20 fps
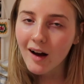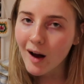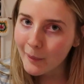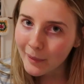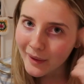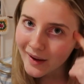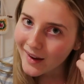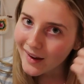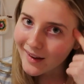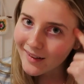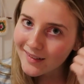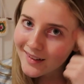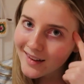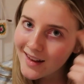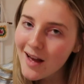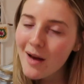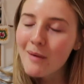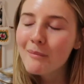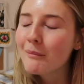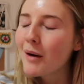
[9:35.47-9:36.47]
up here,
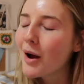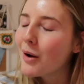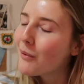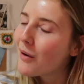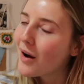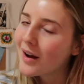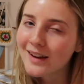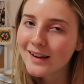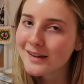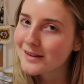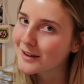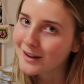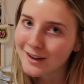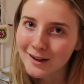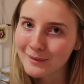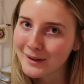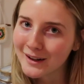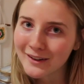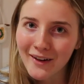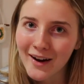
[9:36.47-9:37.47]
my work isn't going
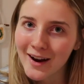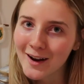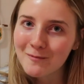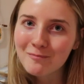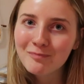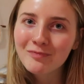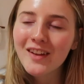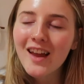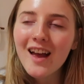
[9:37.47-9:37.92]
to be great.